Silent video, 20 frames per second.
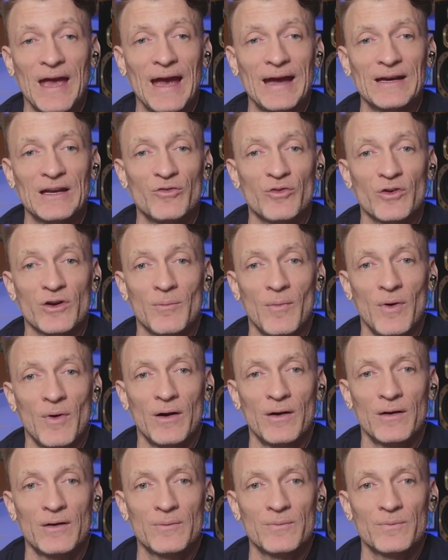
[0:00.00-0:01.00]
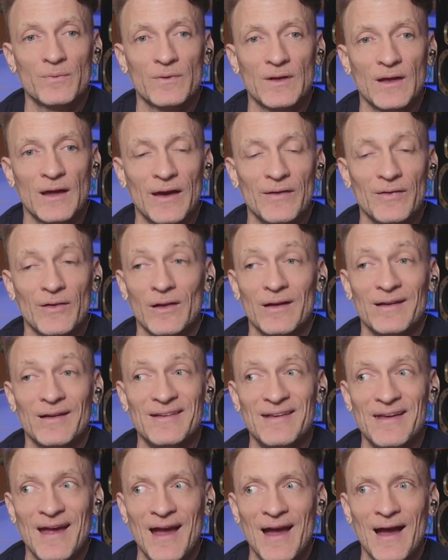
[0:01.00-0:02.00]
candy for tomorrow? And they're
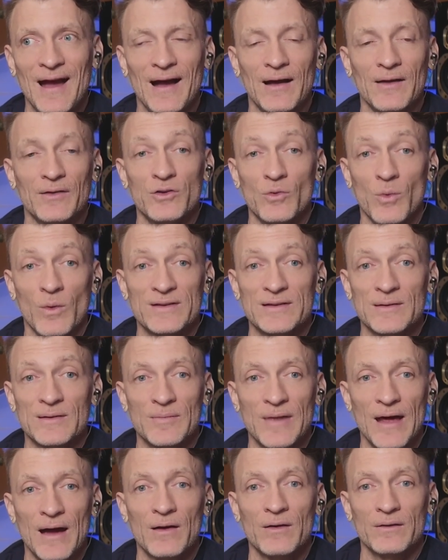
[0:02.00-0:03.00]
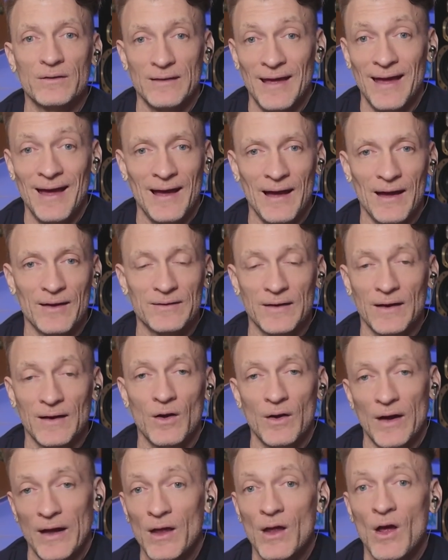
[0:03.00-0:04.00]
like, yeah. Do you want some now? Yeah. I was
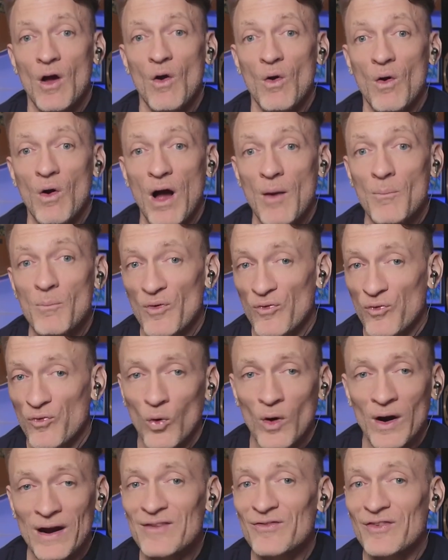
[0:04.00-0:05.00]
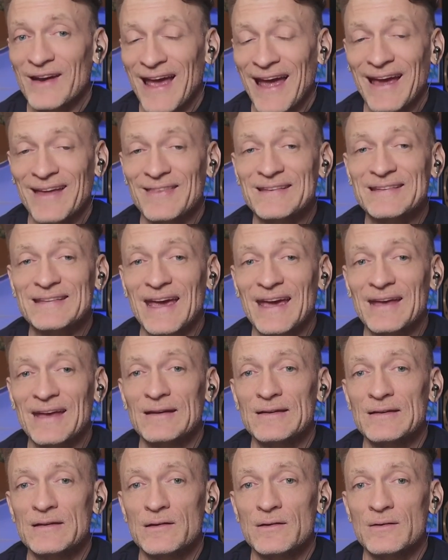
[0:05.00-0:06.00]
like, all right, before I even hand this
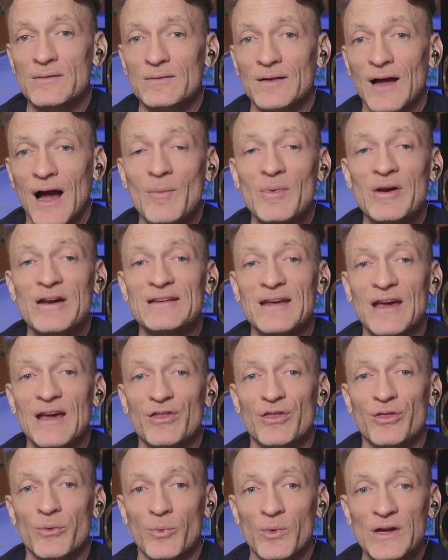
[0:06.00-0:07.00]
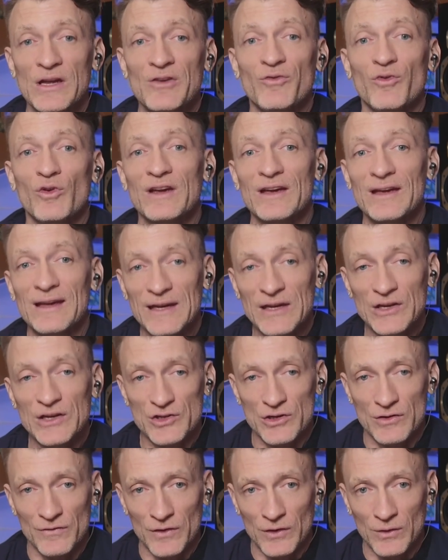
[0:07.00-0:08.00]
candy to you, I'm going to take 3 for
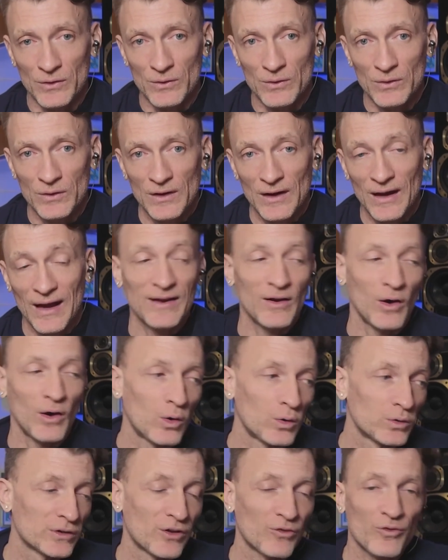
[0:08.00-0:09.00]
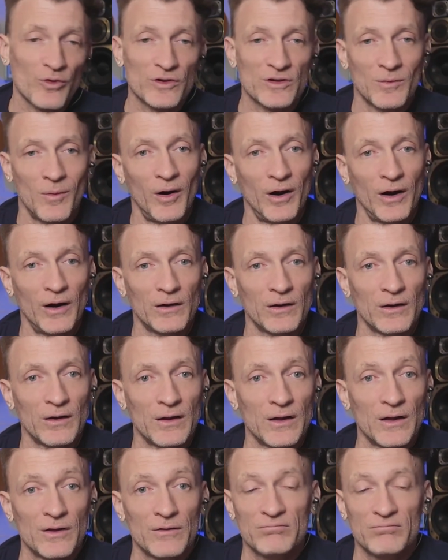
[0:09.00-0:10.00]
each of you and hold it for tomorrow.
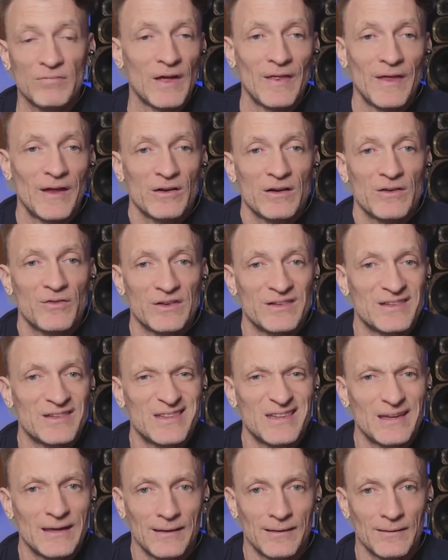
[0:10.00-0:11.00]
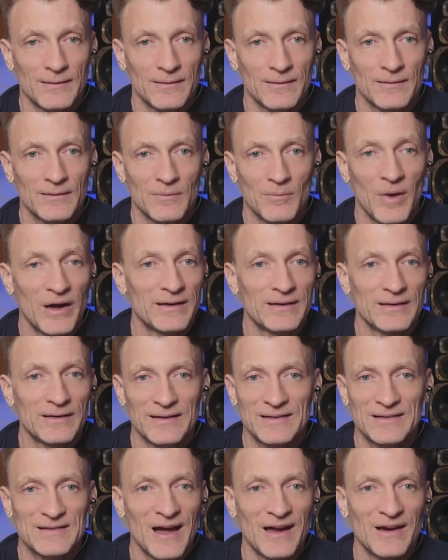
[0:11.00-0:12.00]
And they don't even see it.
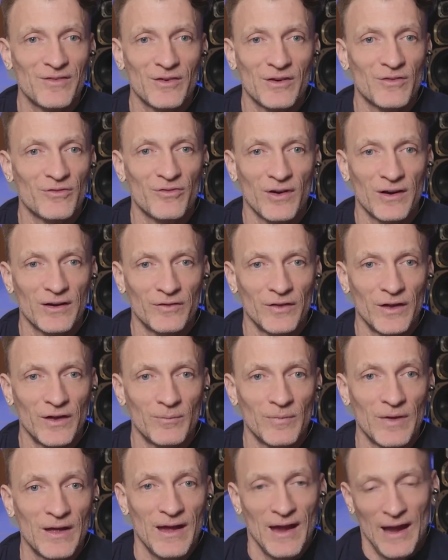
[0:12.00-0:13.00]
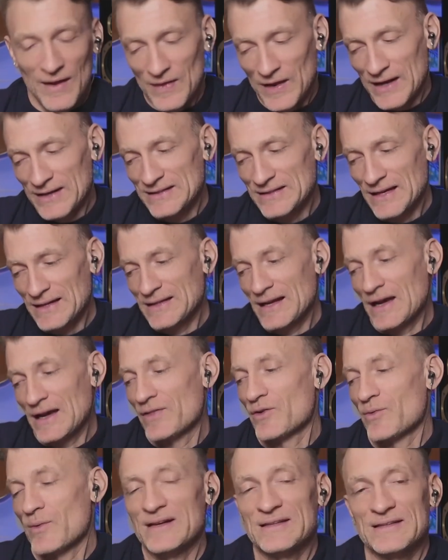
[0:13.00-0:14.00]
It's not even in front of them. And then I set
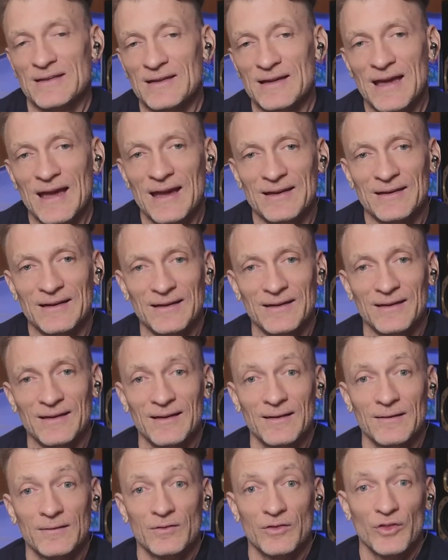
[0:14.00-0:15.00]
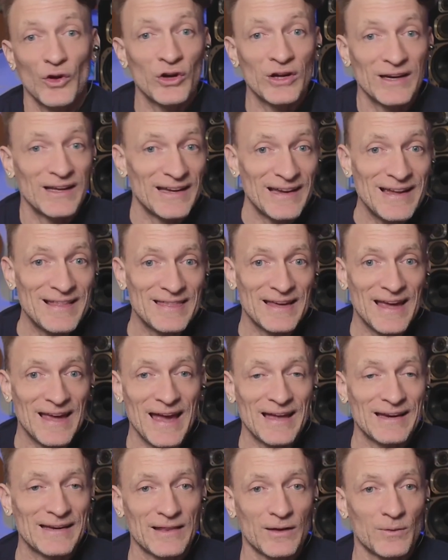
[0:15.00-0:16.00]
down the rest of the candy. They're going to eat the
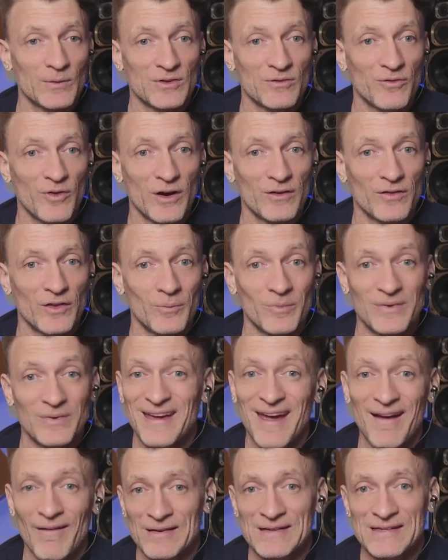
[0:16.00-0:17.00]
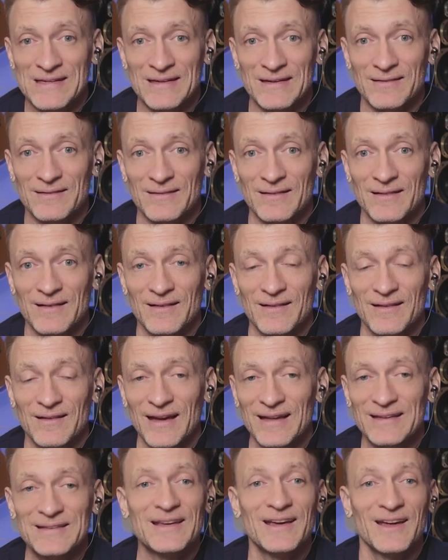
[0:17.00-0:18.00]
candy that was in front of them. Guaranteed.
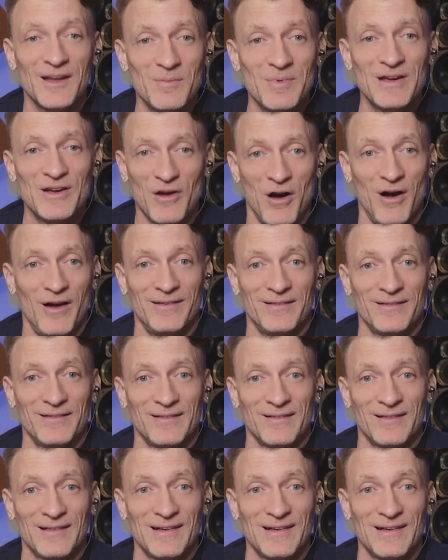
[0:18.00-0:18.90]
It's going to be gone.